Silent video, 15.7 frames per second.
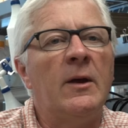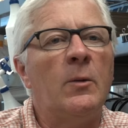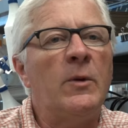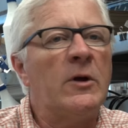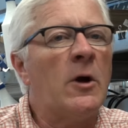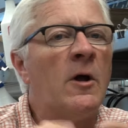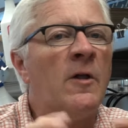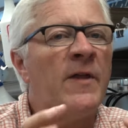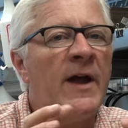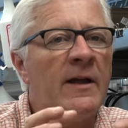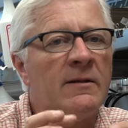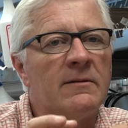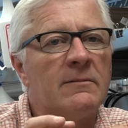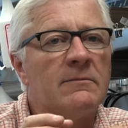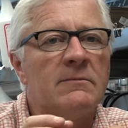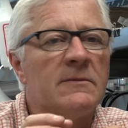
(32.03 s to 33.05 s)
We call that
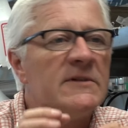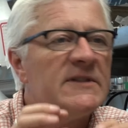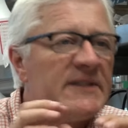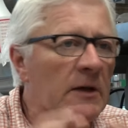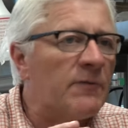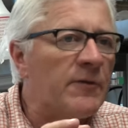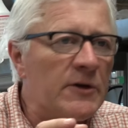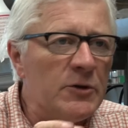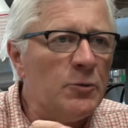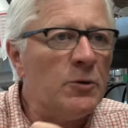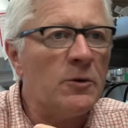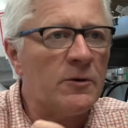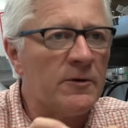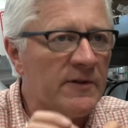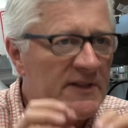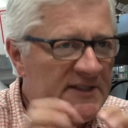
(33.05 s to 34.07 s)
self-renewal
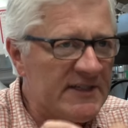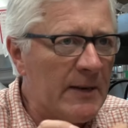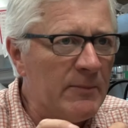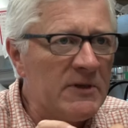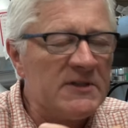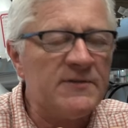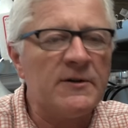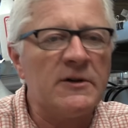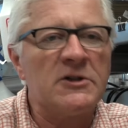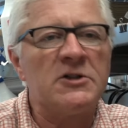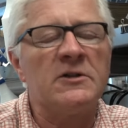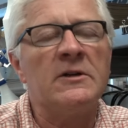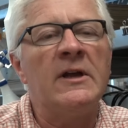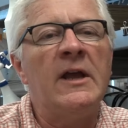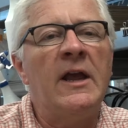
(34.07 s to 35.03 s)
or the stemness function.